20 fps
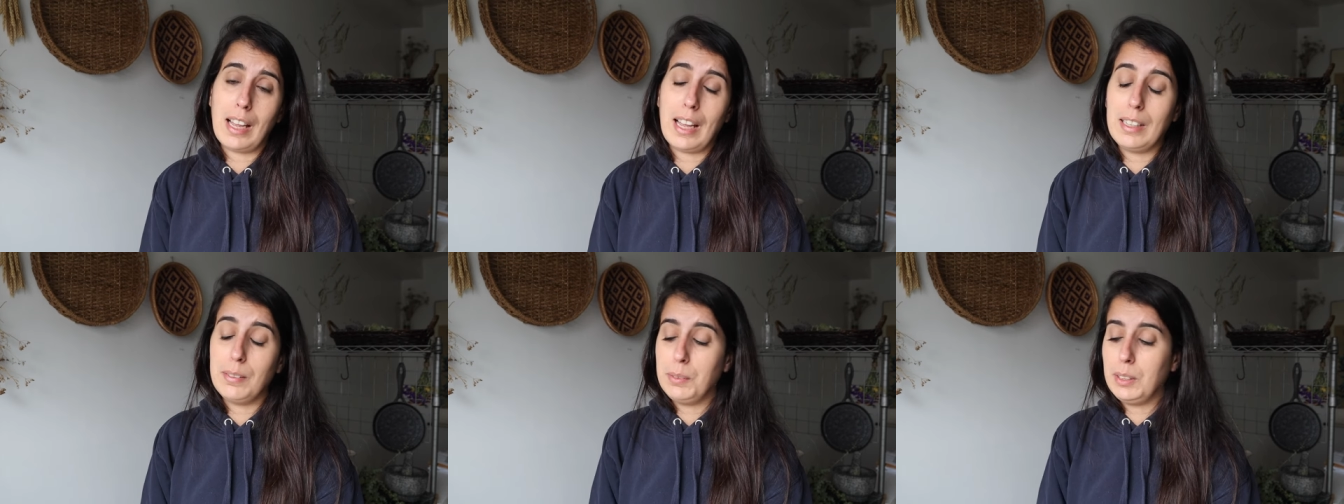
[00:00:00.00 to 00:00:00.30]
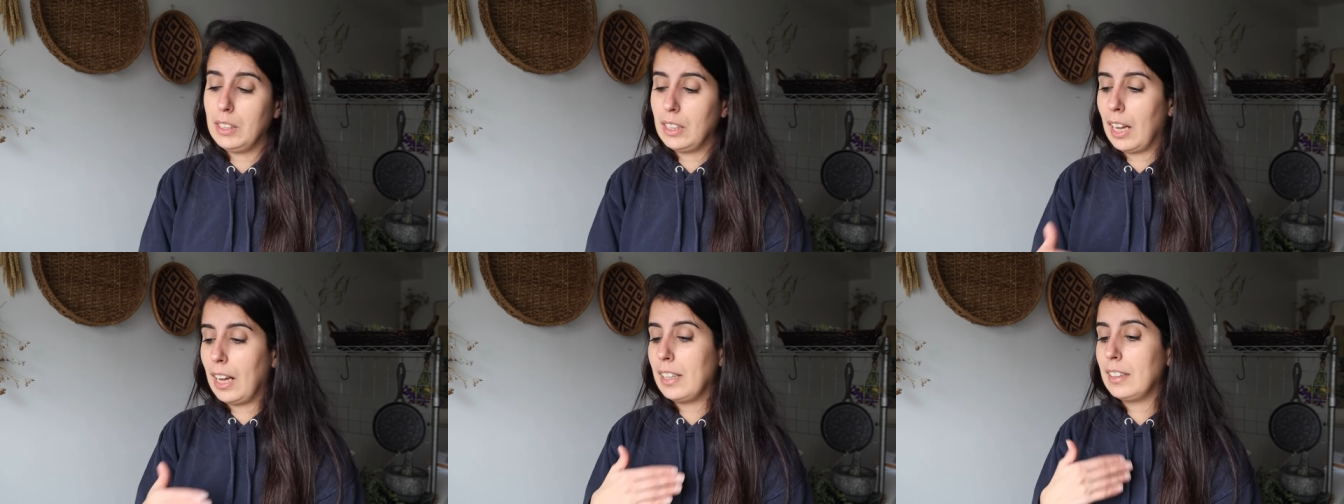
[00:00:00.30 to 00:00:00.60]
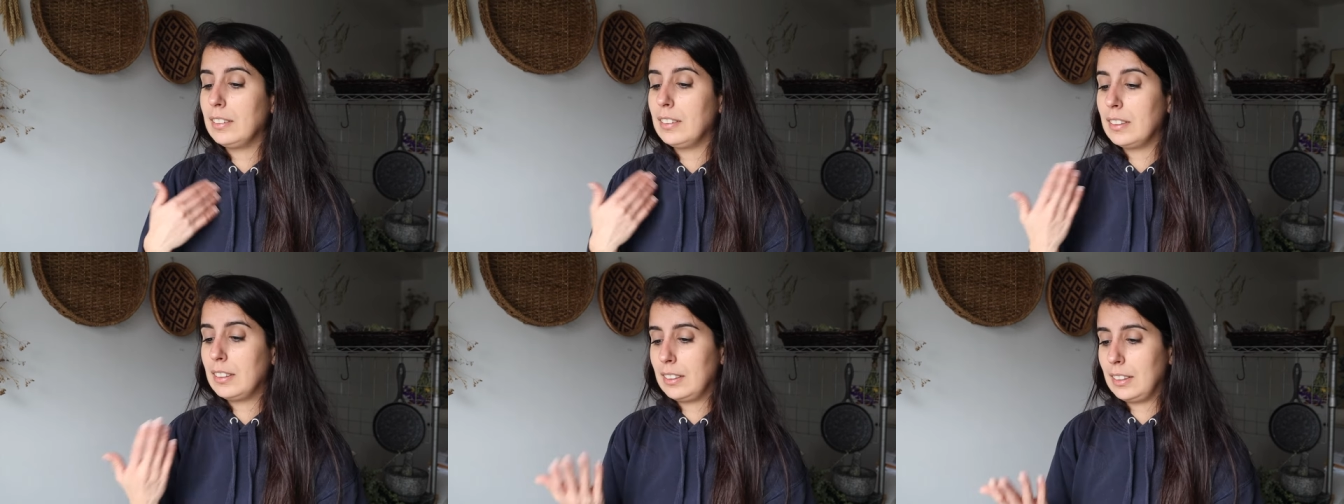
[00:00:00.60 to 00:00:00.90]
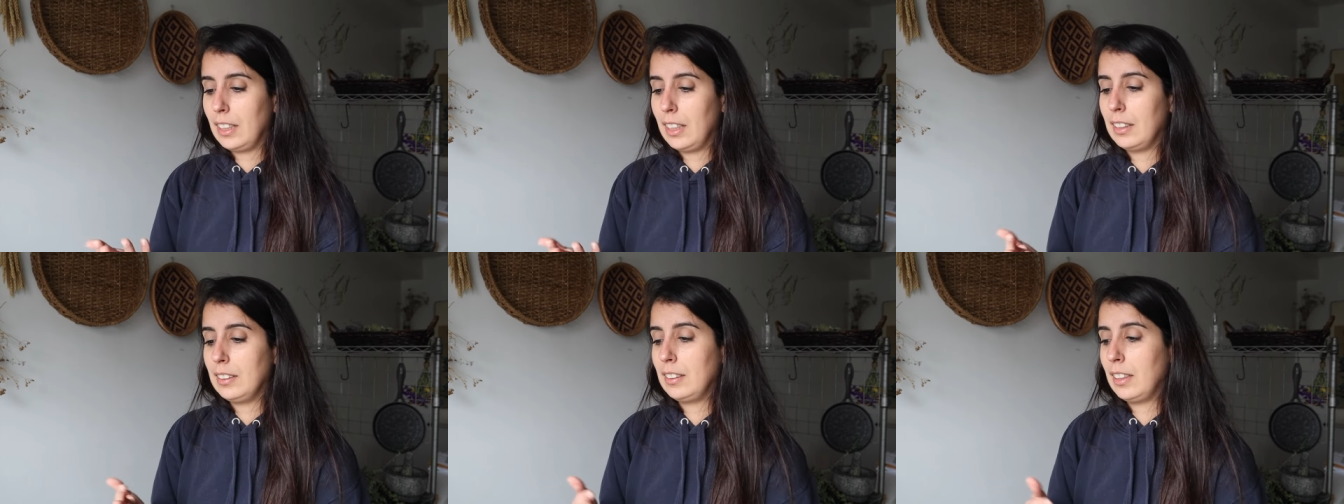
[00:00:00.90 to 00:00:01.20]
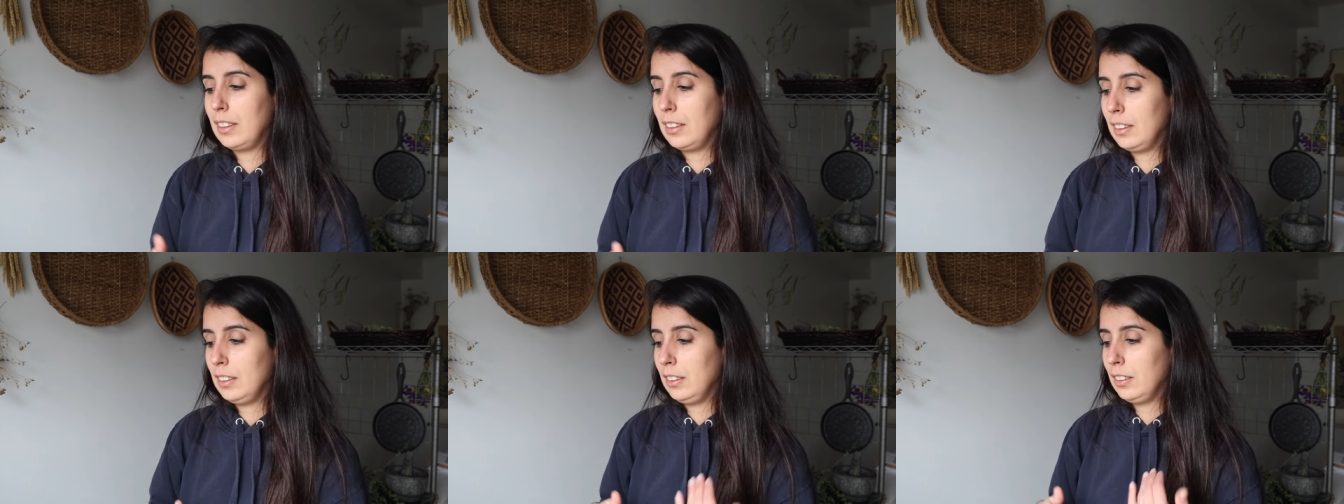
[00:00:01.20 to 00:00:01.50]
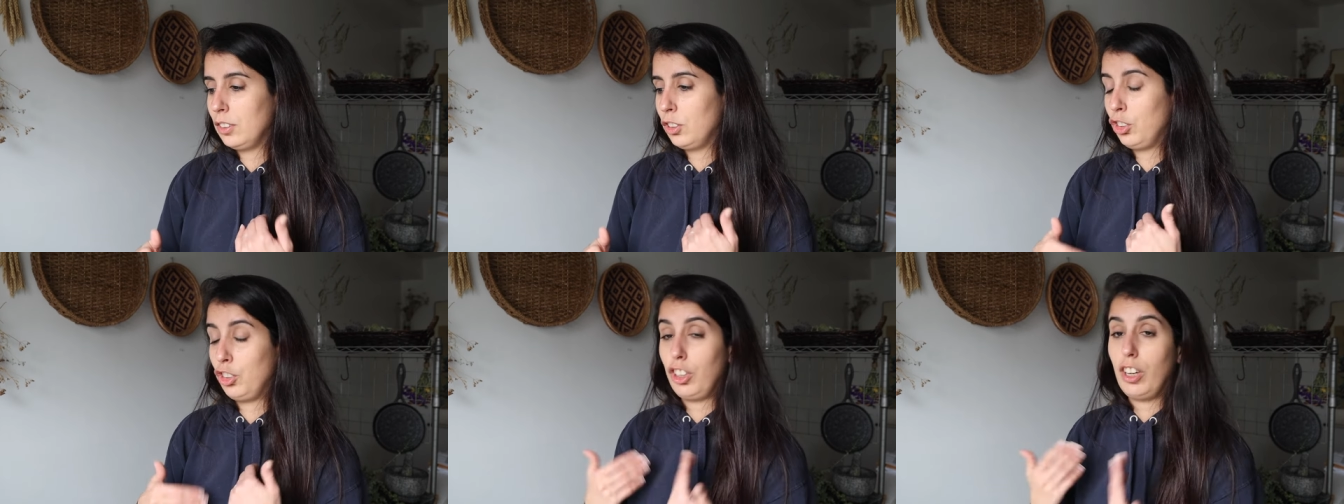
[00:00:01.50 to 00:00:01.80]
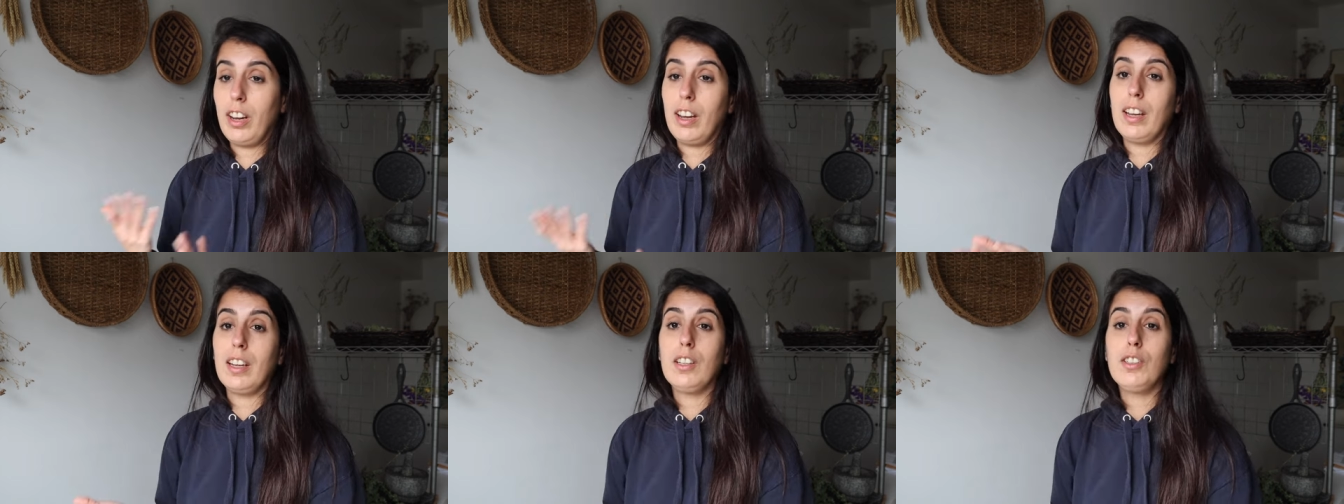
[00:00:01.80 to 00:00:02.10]
I mean, I understand that things
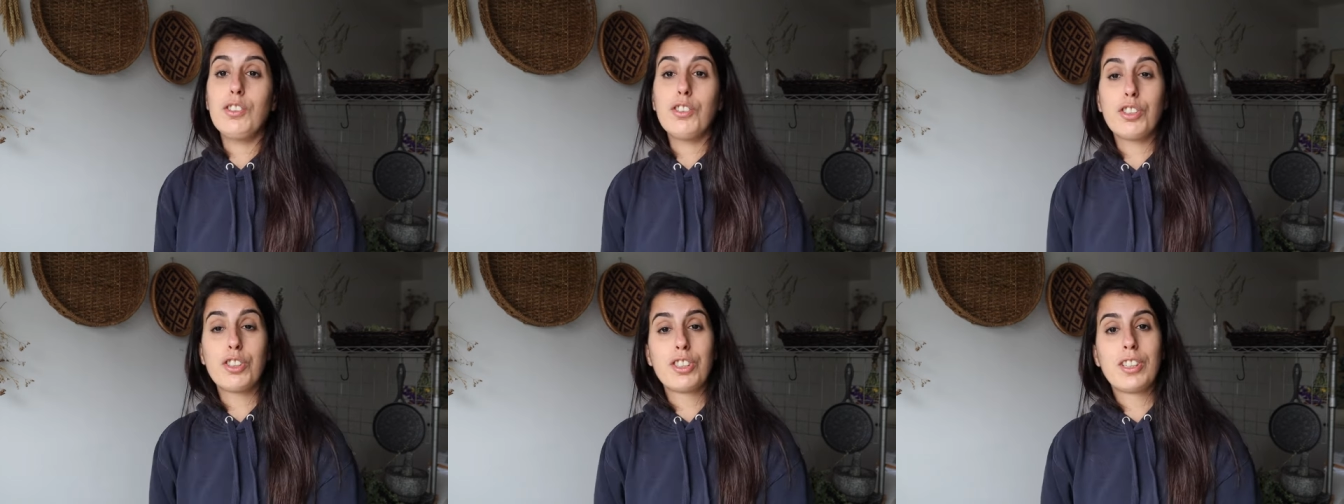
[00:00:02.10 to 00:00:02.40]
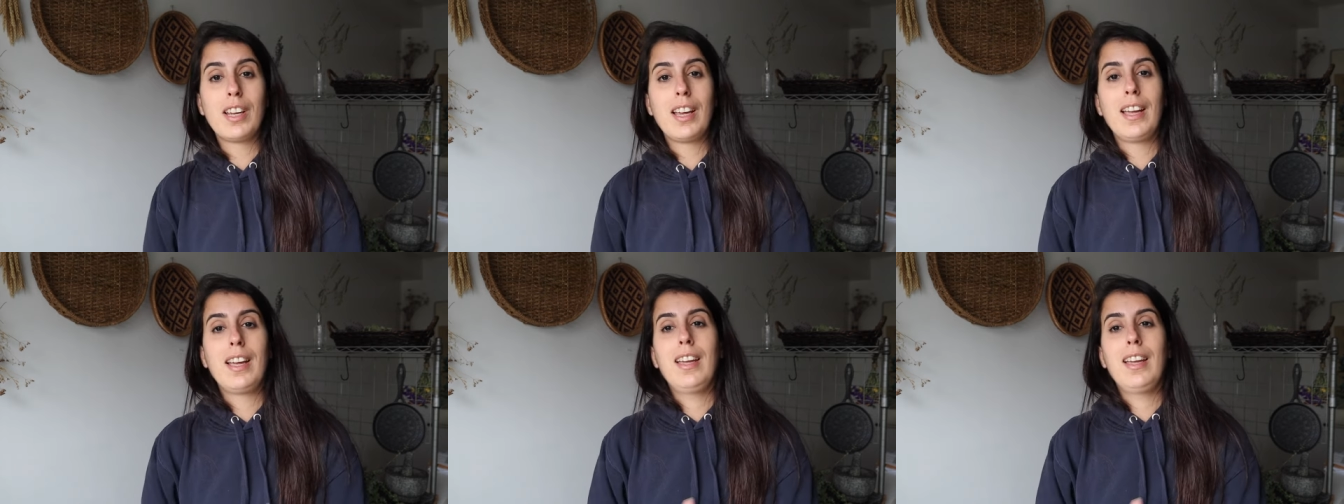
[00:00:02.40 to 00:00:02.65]
change